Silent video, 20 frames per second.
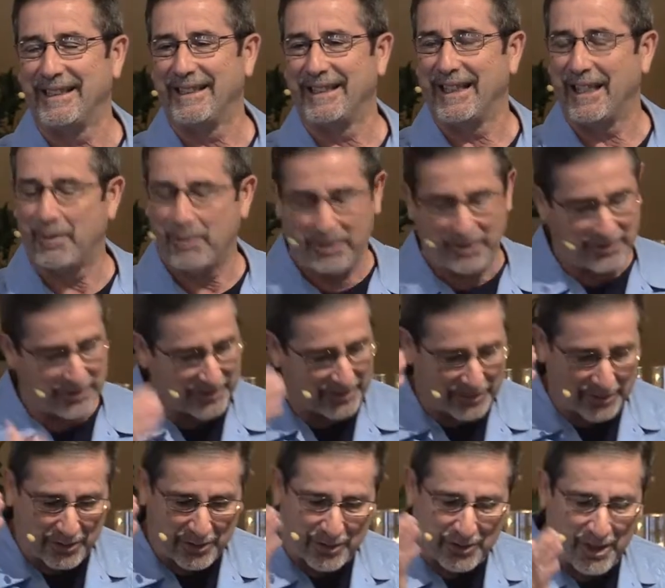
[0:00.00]
It was
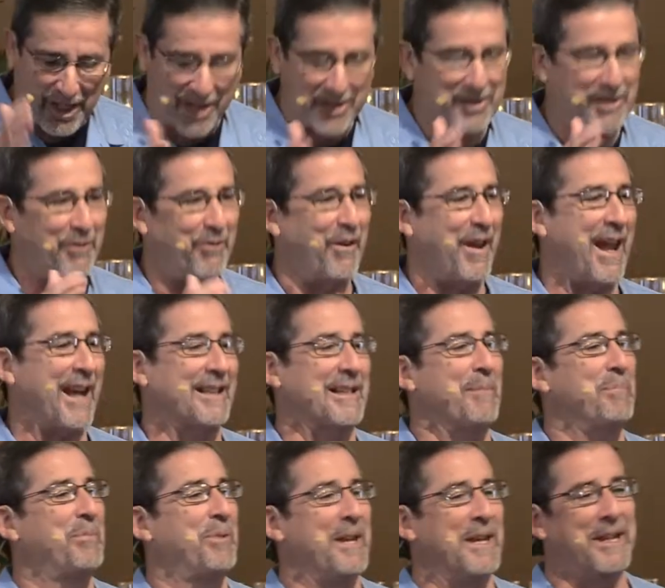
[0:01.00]
just the fact
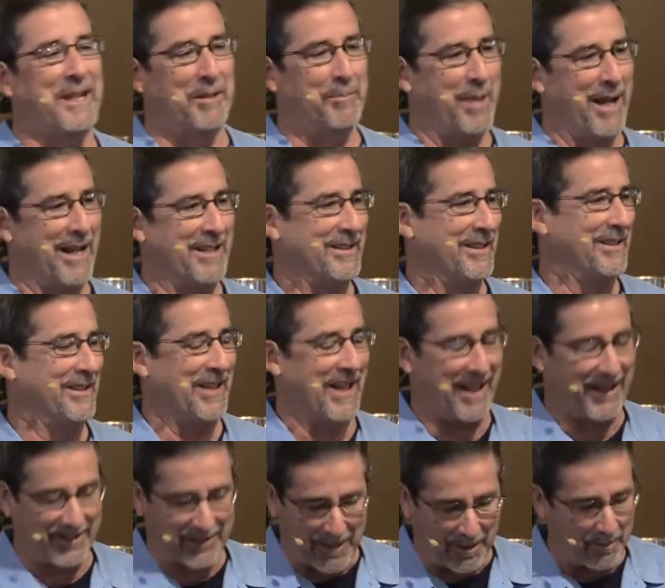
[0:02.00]
I'm thinking about you, son.
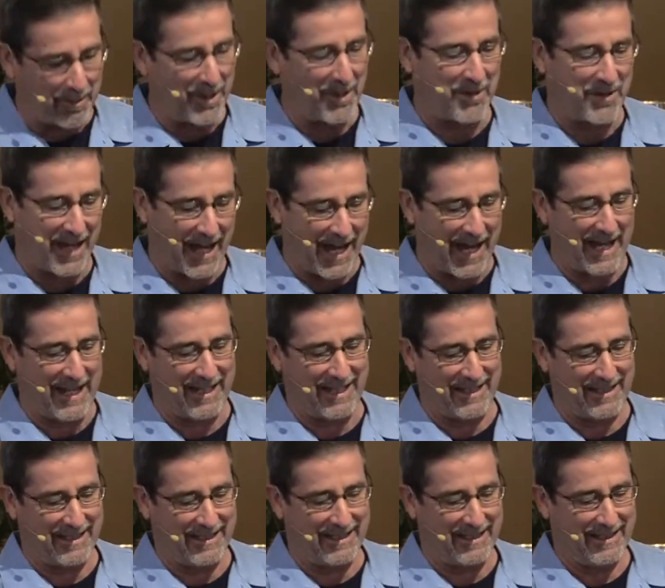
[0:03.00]
It's going to be okay.
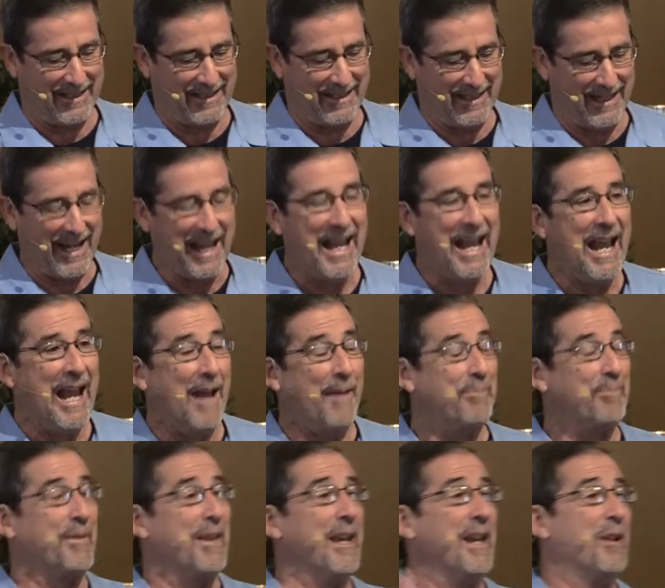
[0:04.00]
Uh,
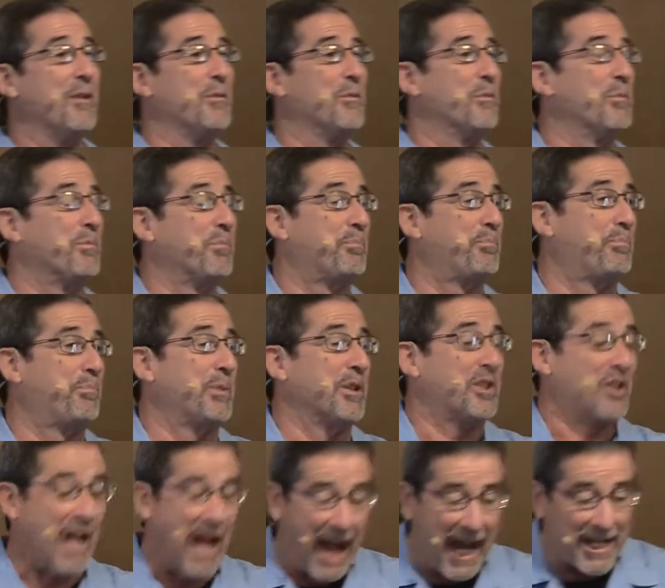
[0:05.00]

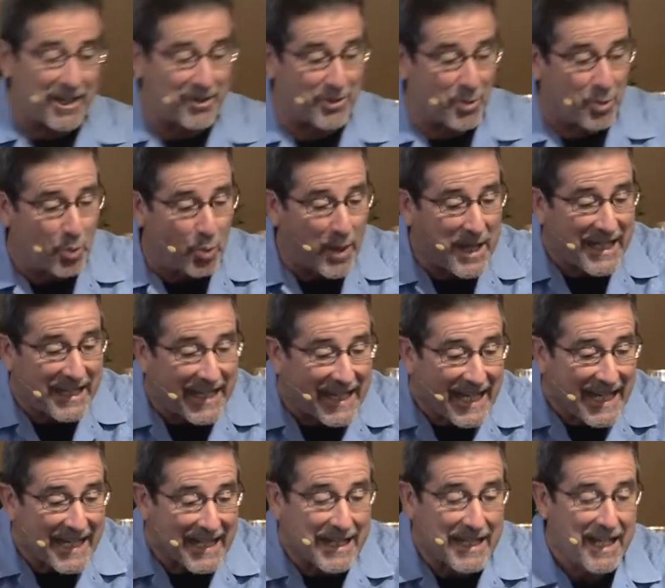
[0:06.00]
besides
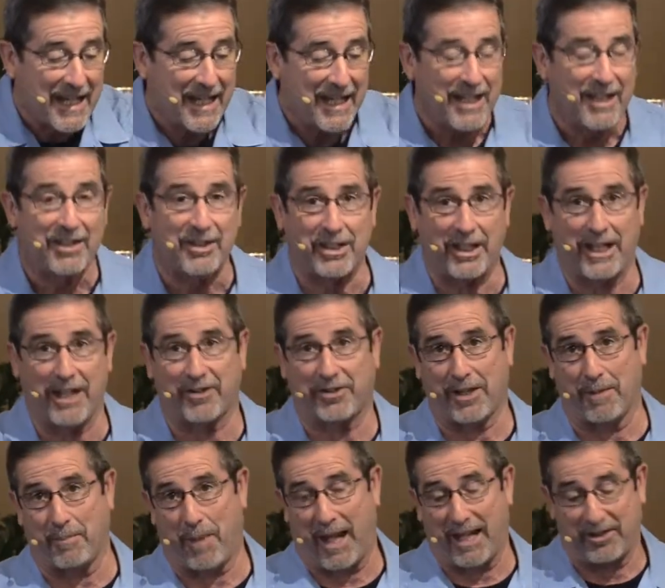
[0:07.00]
winking to get
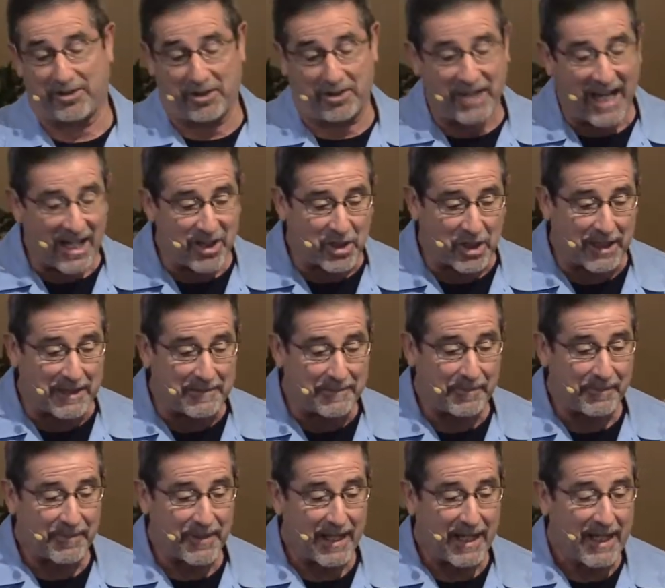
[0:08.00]
somebody's attention,
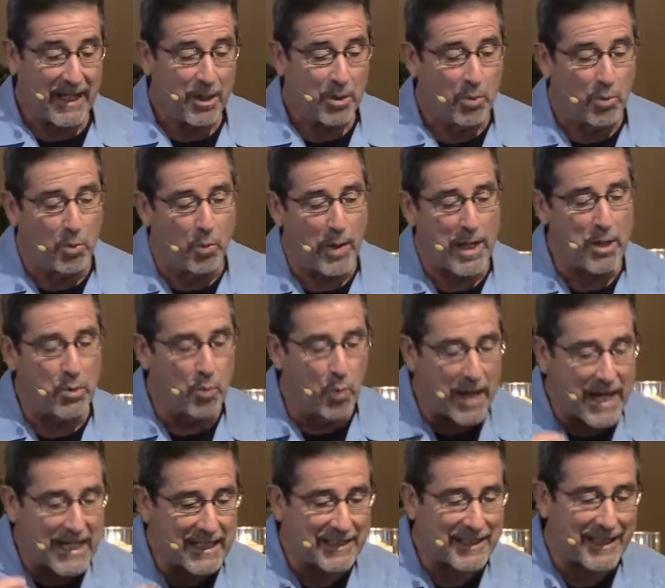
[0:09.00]
we
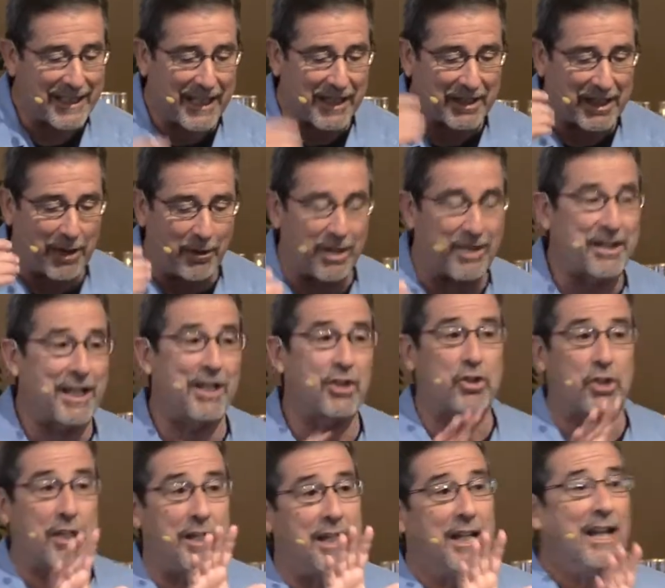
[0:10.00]
wink to get their
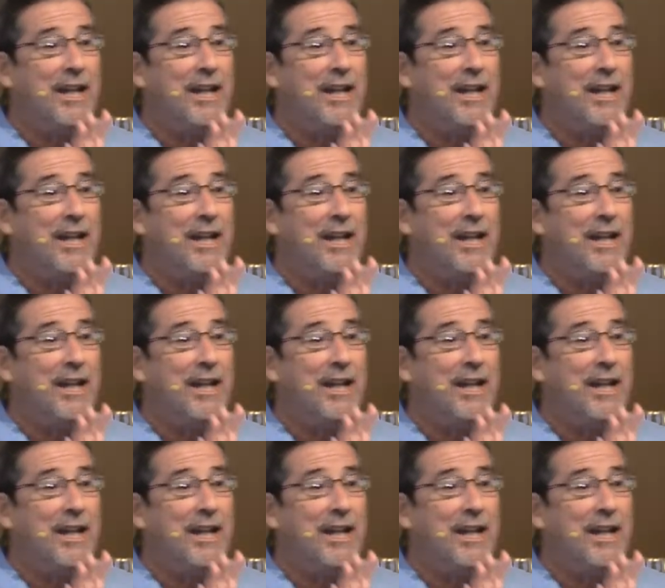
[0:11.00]
attention